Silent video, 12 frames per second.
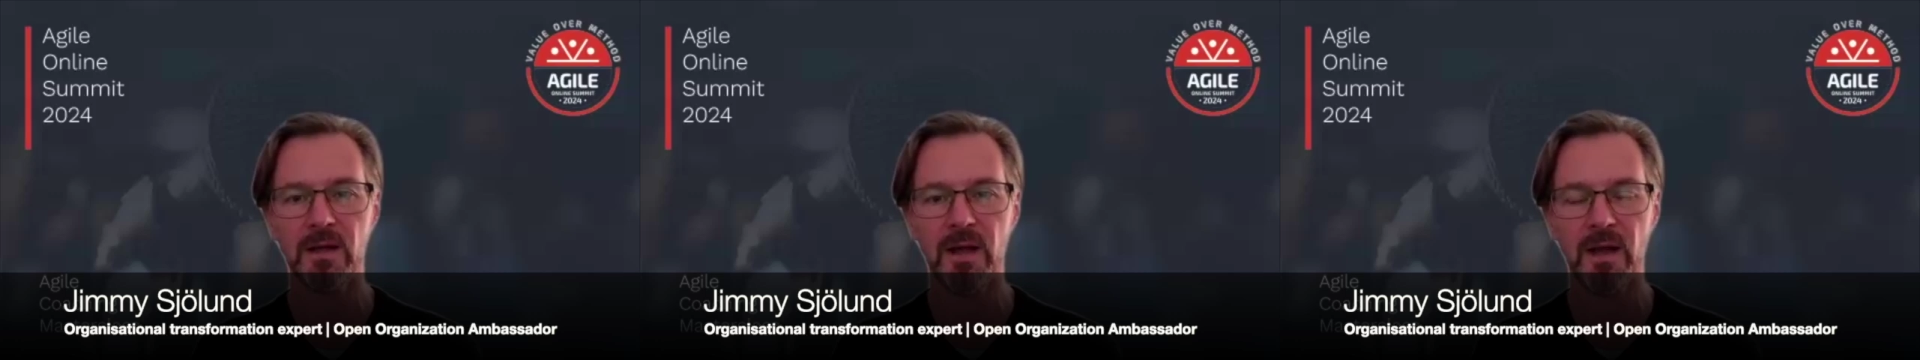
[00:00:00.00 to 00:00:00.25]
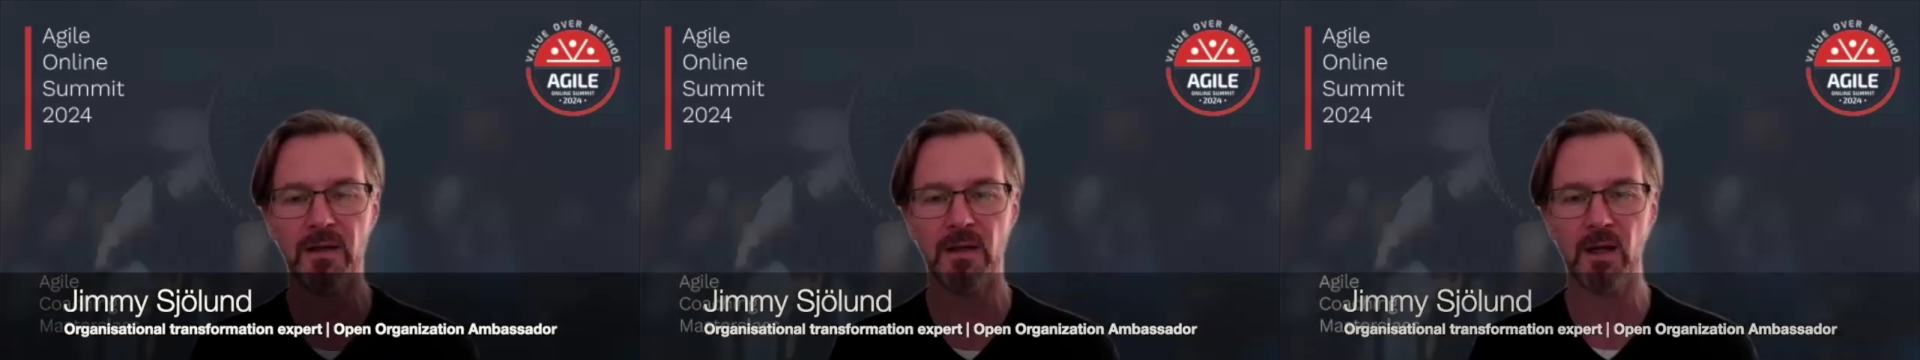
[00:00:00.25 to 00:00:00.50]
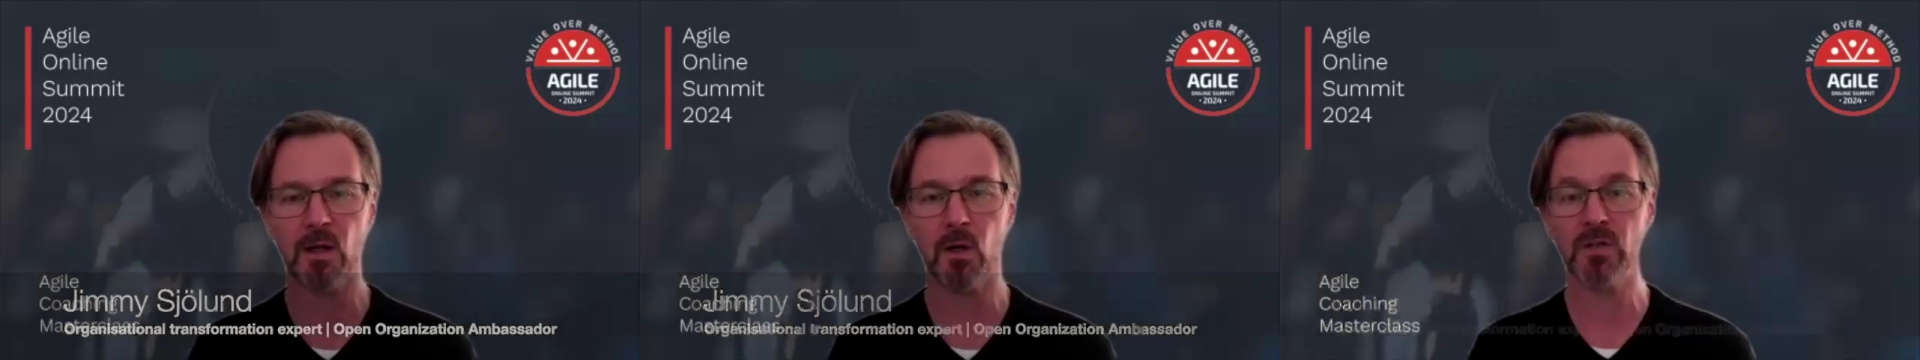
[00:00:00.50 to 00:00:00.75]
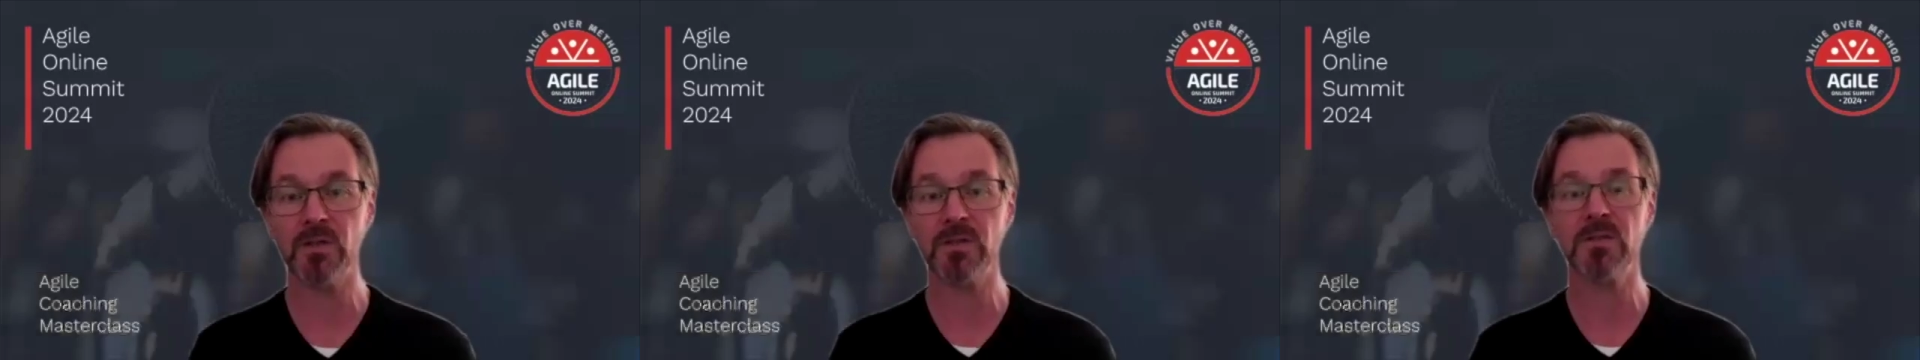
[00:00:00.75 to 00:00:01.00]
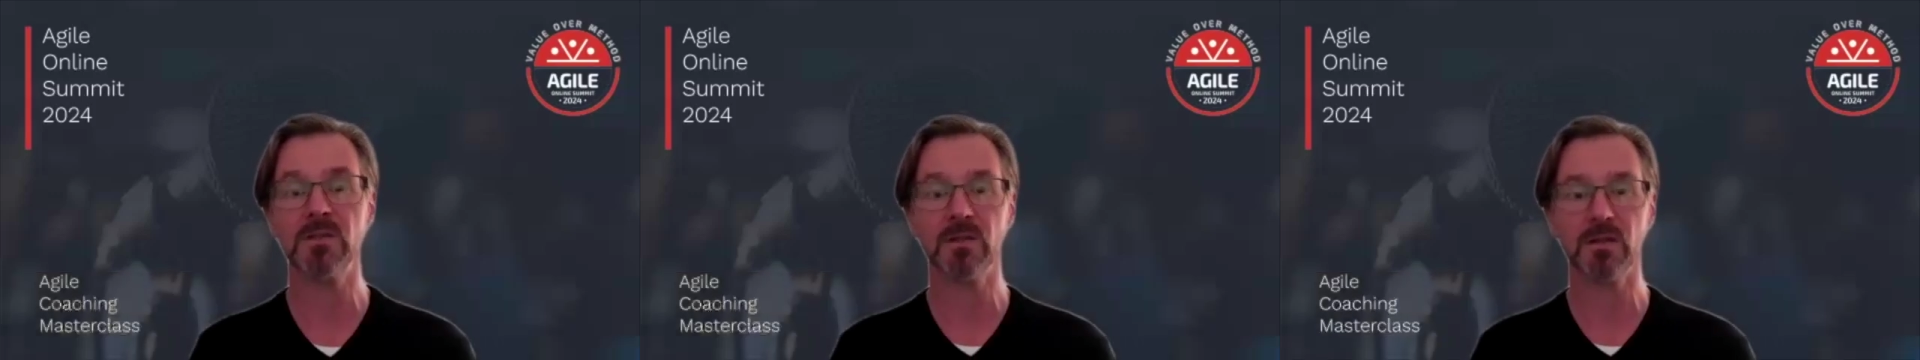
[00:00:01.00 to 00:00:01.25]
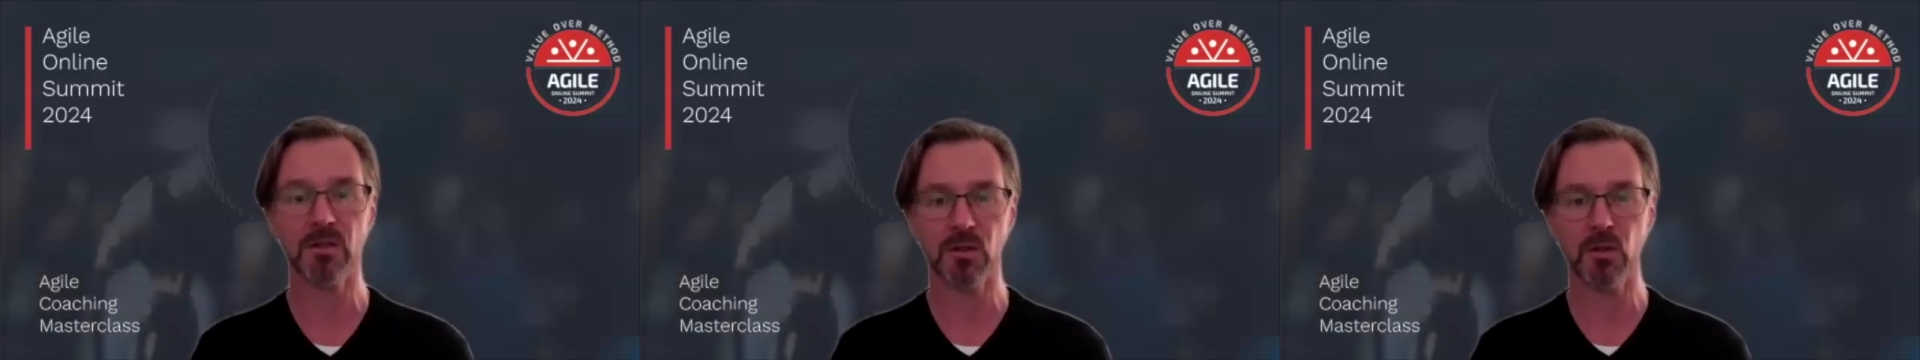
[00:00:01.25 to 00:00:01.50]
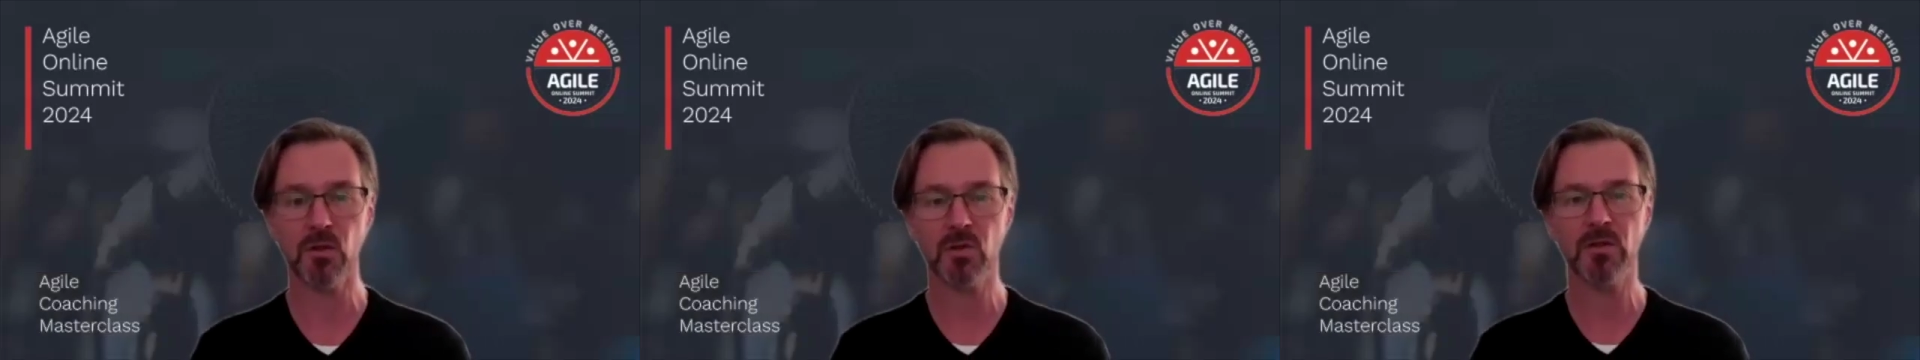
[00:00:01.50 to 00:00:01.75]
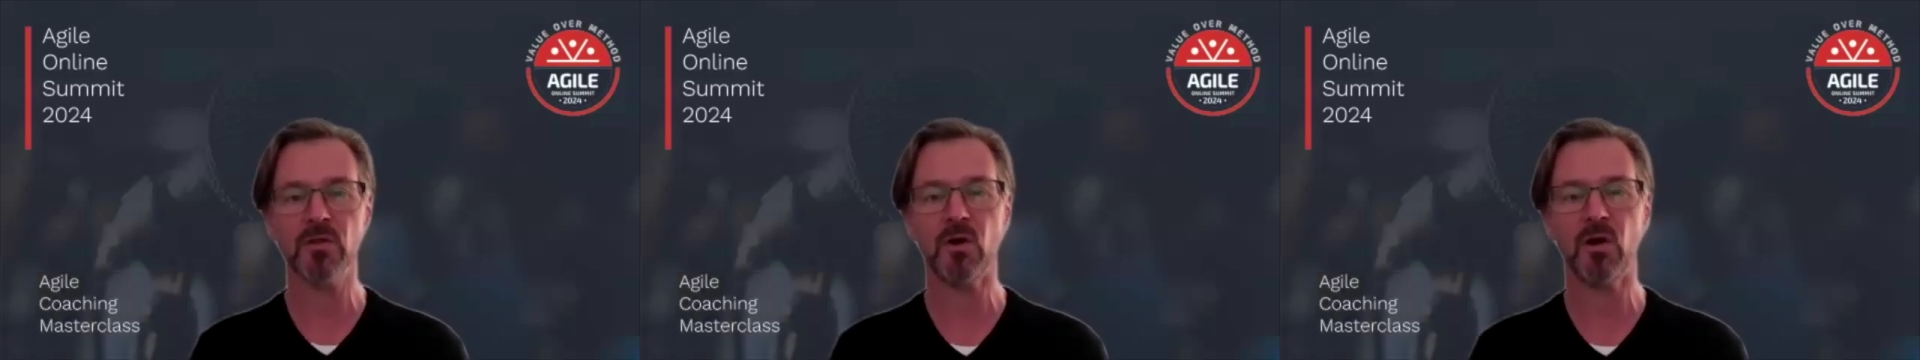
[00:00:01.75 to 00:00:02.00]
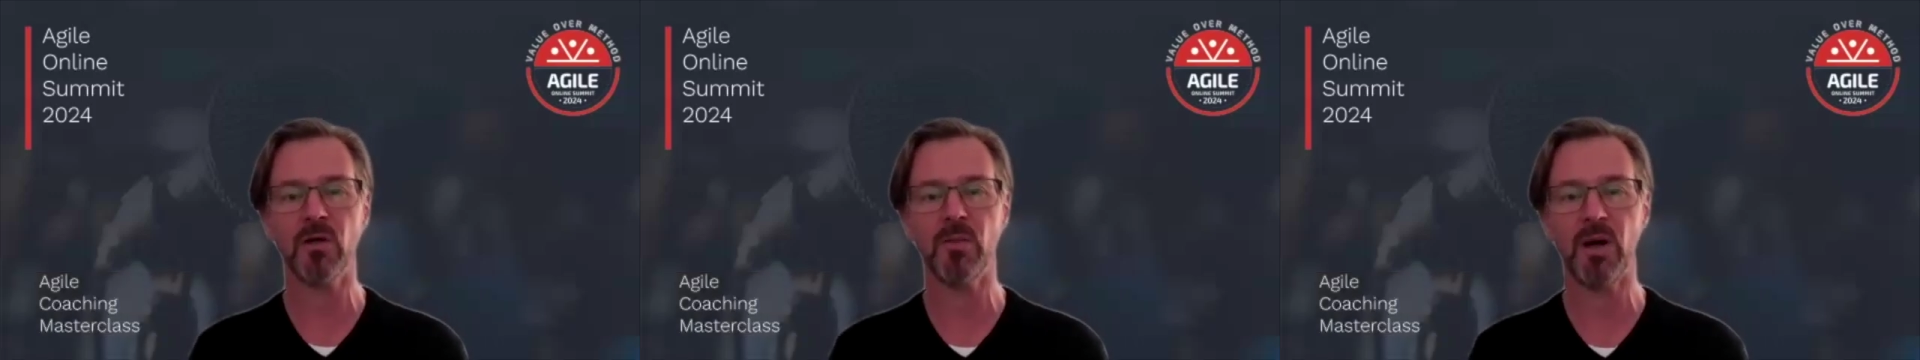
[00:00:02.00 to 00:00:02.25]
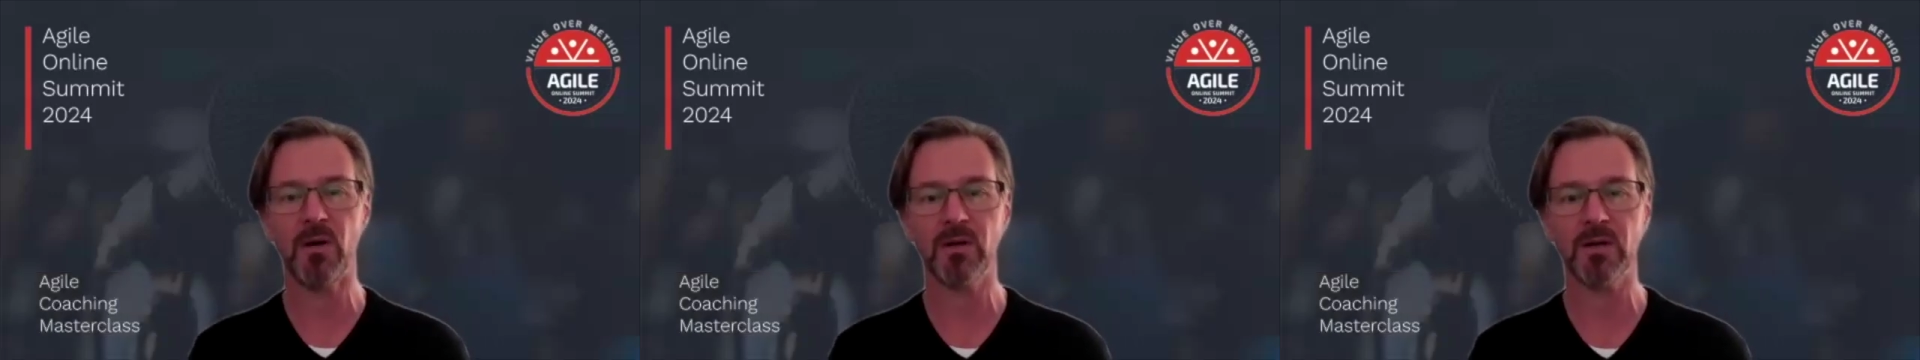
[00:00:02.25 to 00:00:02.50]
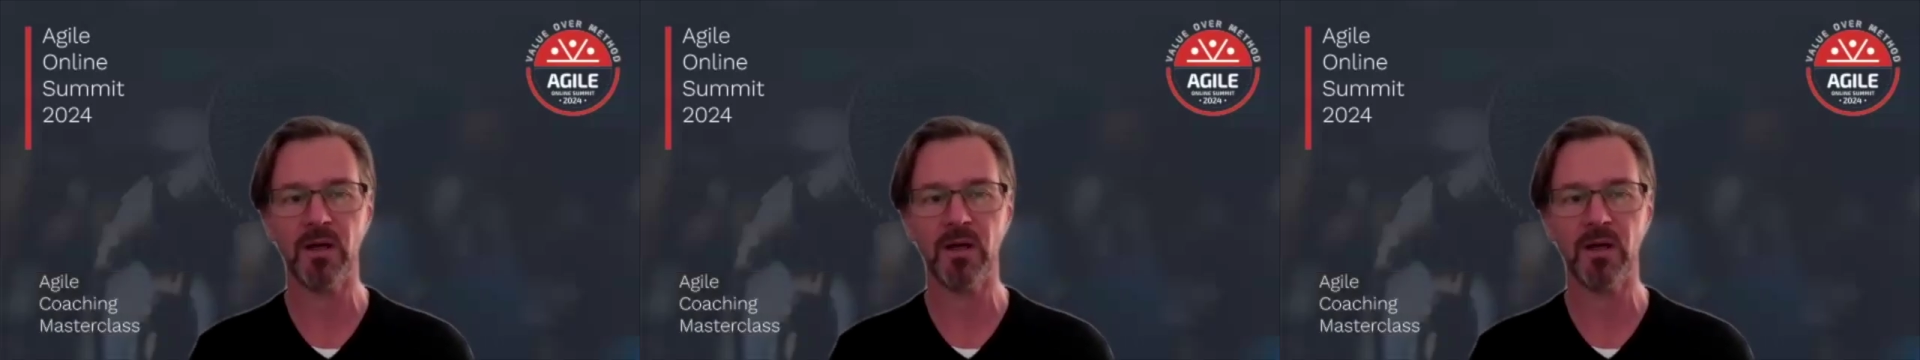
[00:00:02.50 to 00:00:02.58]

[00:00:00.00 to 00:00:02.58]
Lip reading: Agile coaches usually talk about.